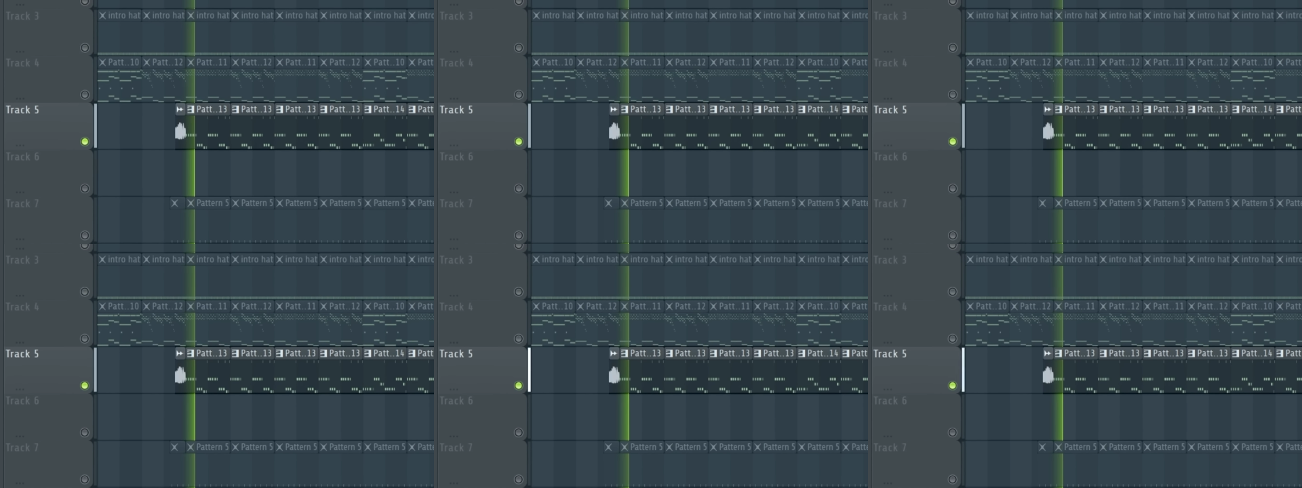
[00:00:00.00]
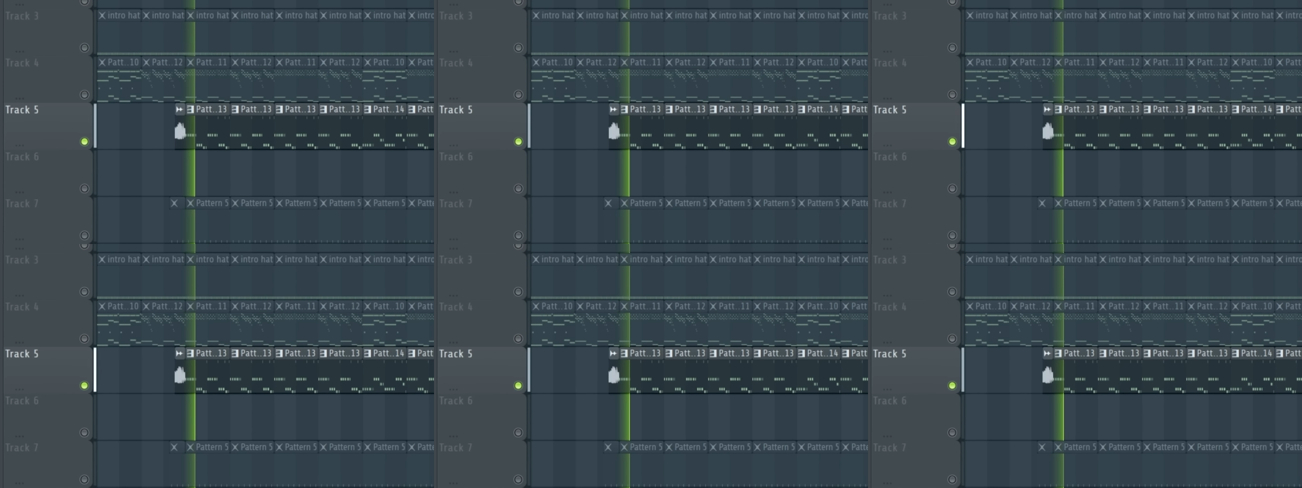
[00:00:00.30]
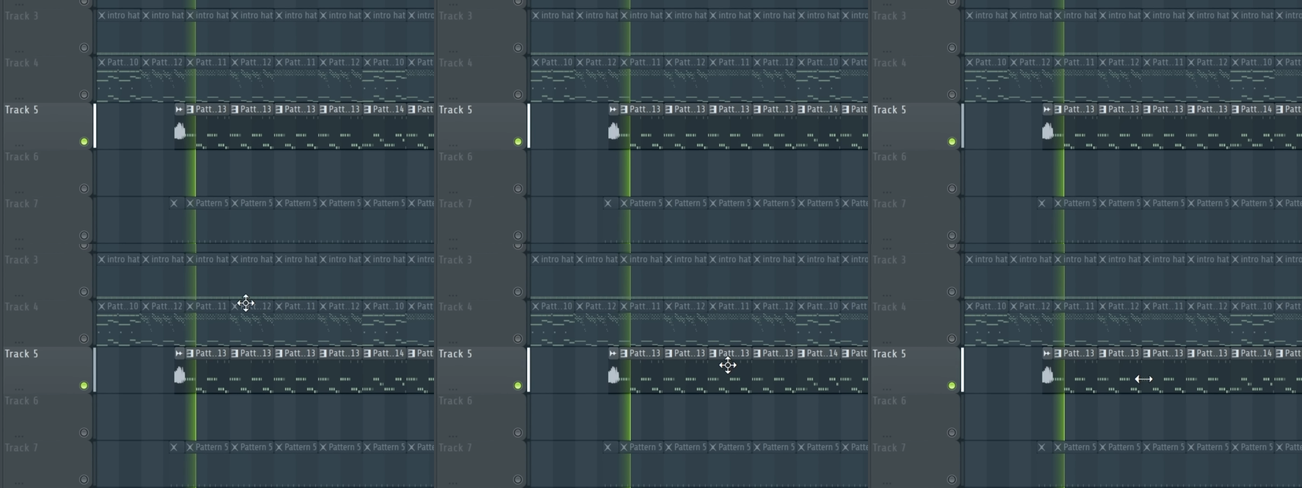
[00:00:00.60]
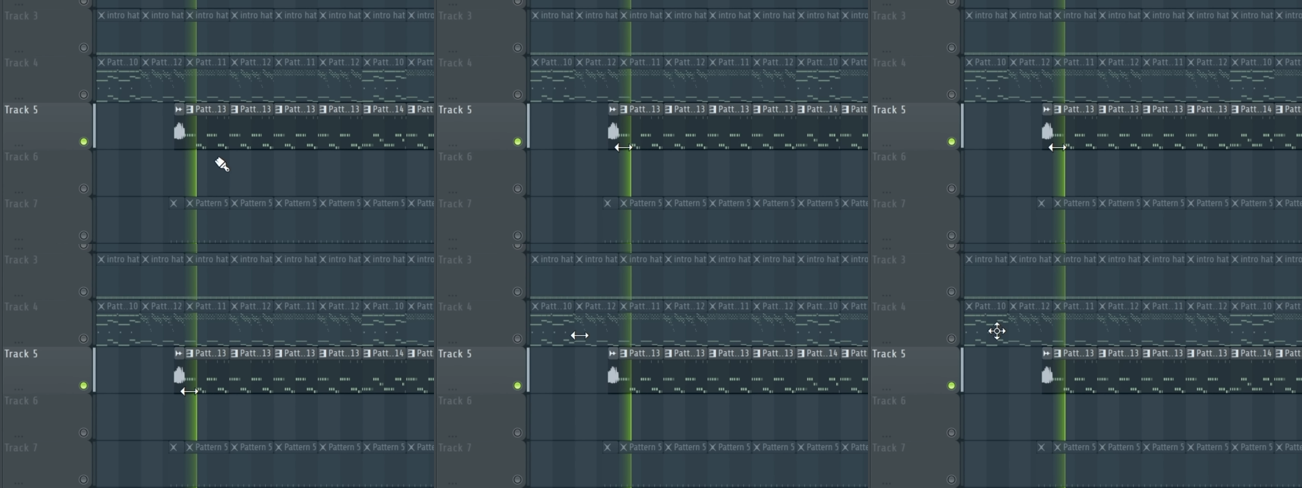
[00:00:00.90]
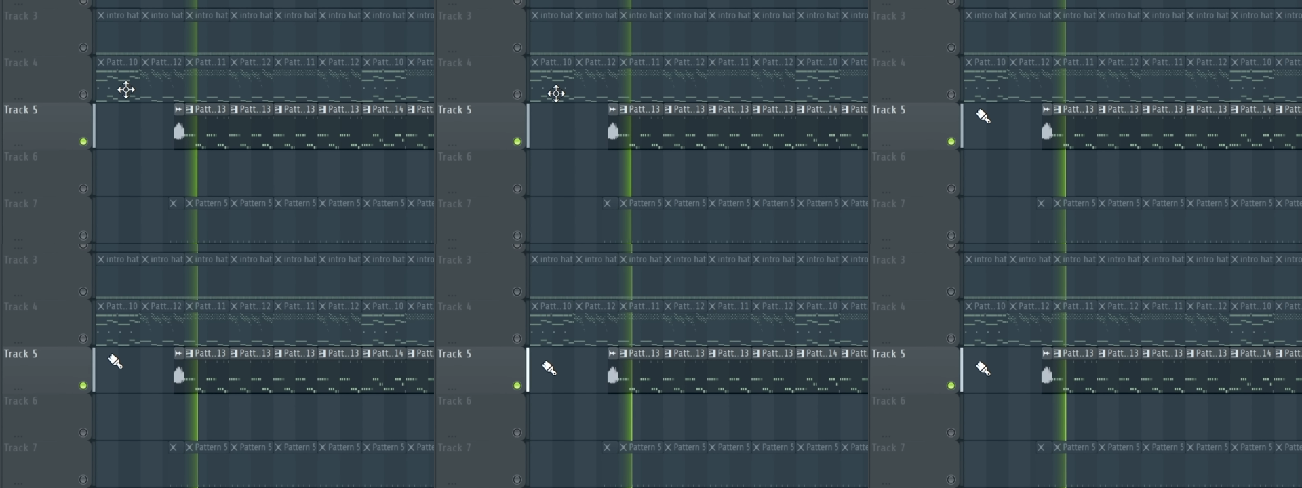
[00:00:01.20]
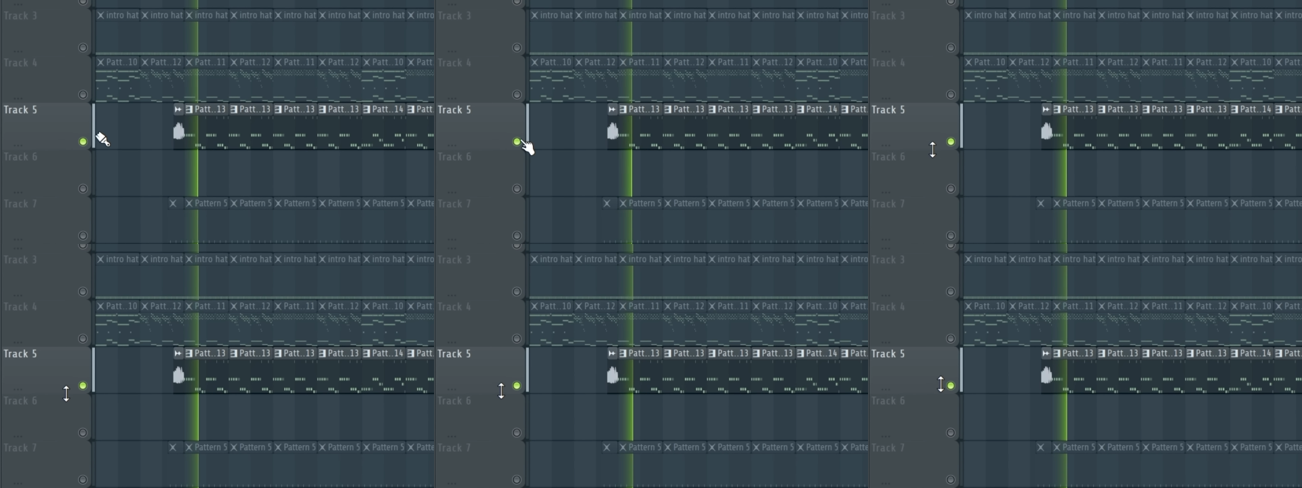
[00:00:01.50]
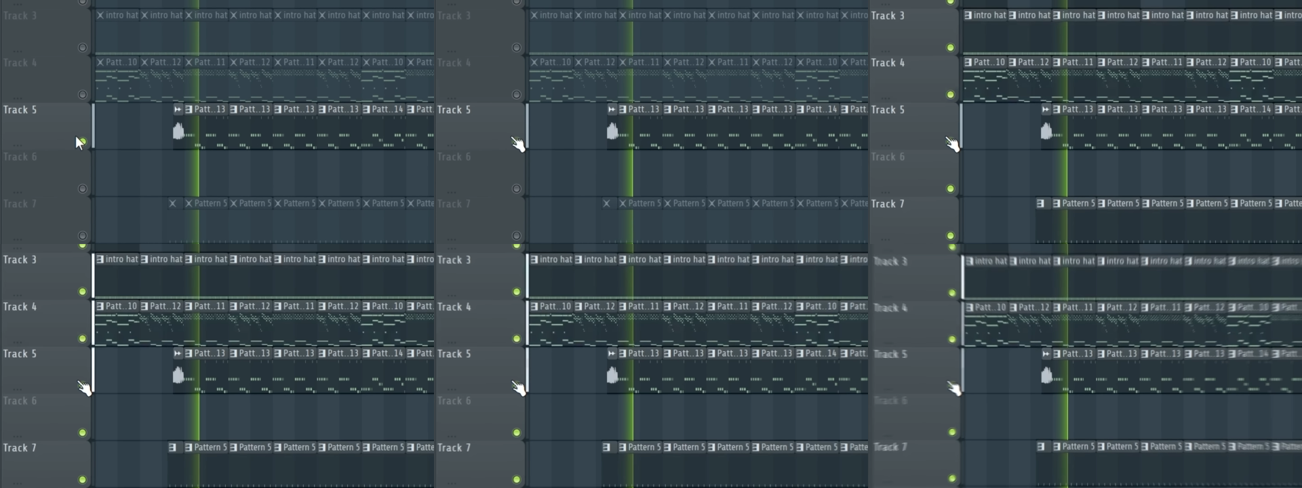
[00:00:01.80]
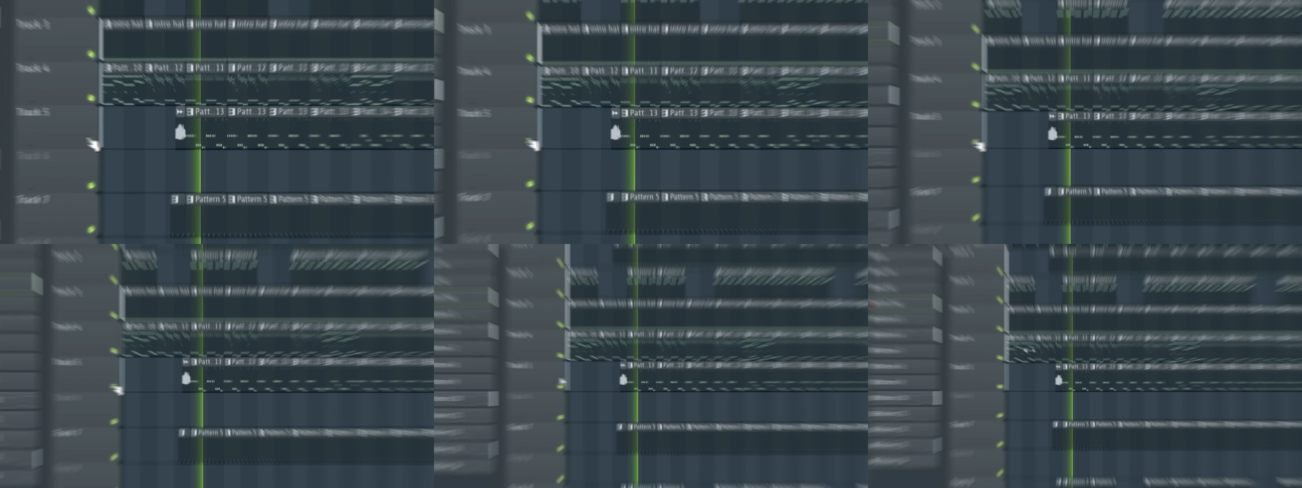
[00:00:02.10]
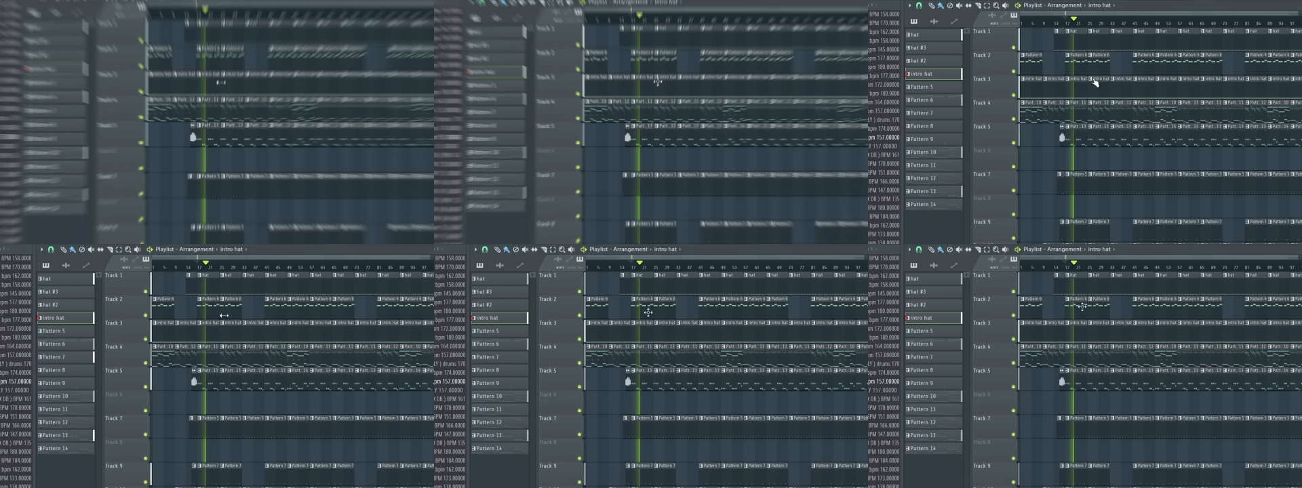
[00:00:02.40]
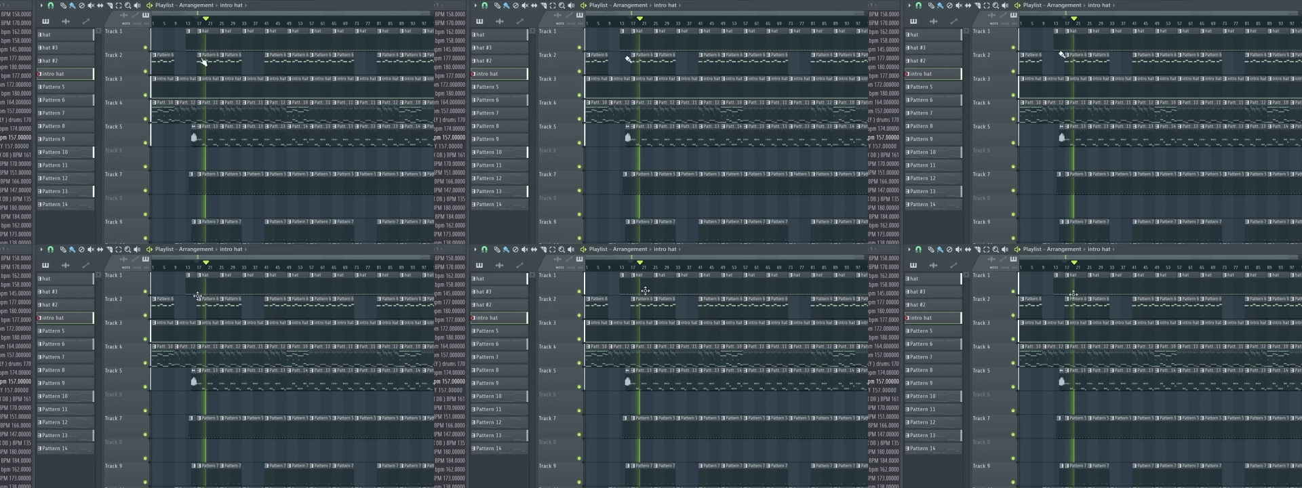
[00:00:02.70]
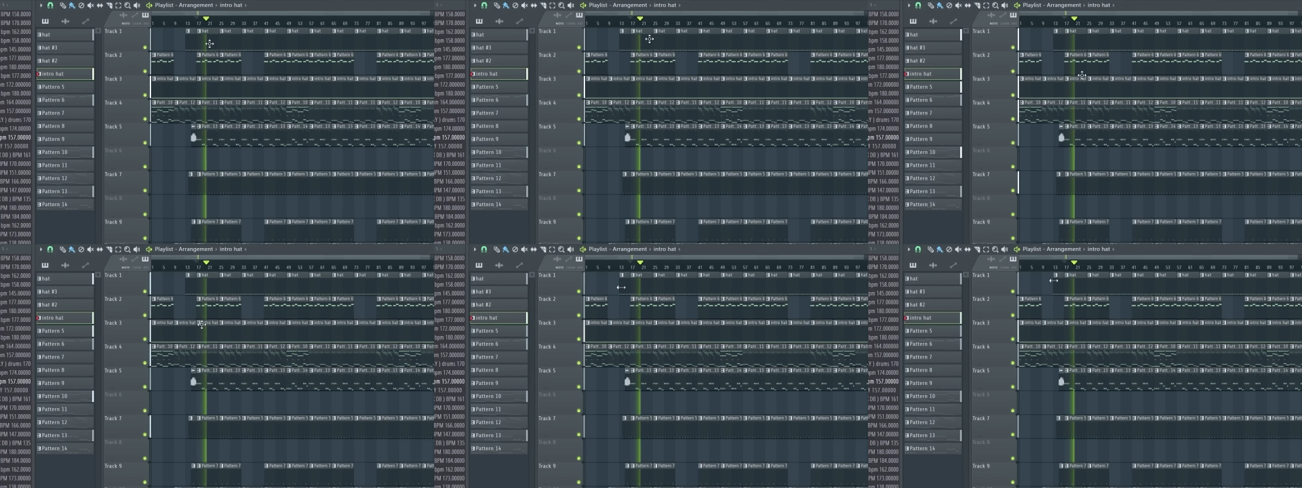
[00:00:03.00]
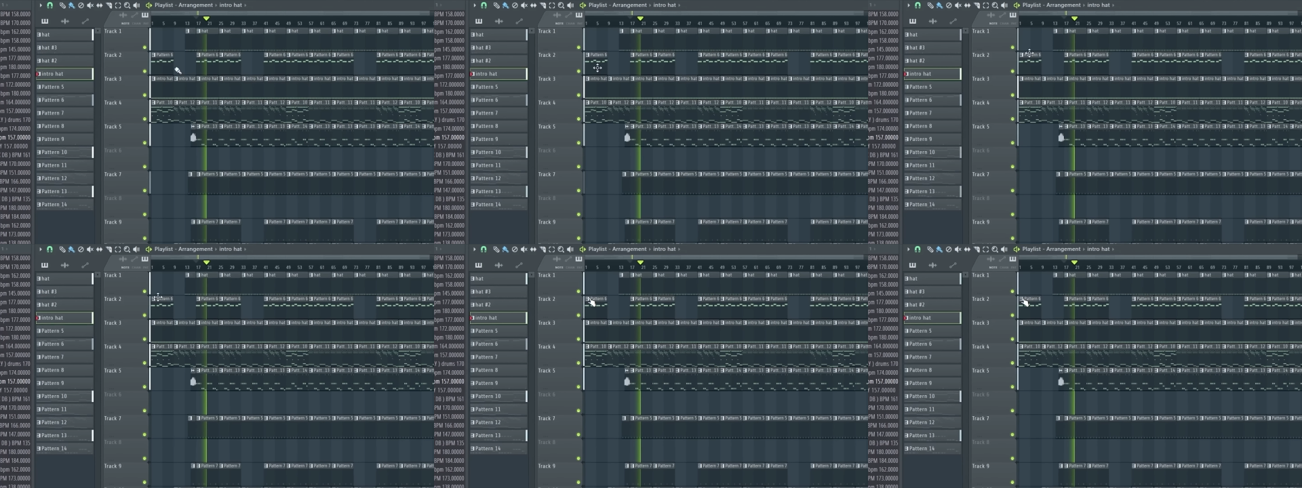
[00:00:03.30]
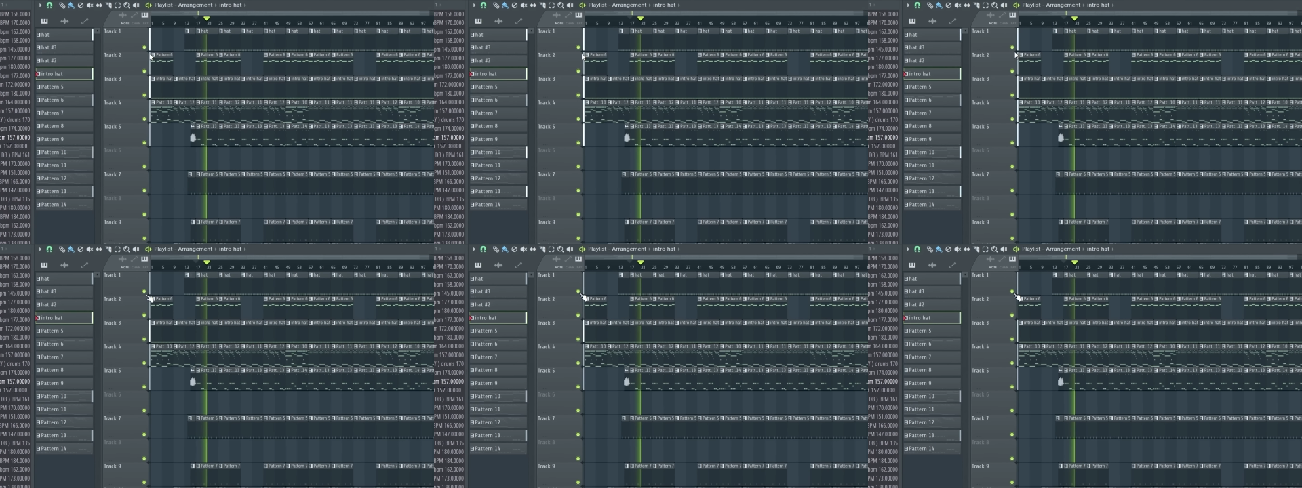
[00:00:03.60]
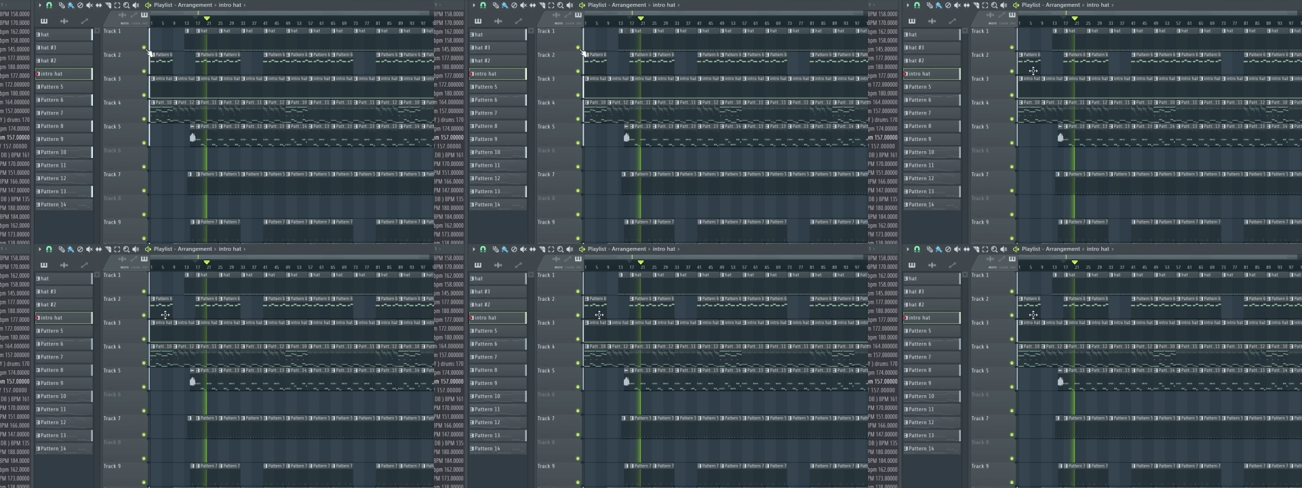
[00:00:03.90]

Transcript: (no speaker visible)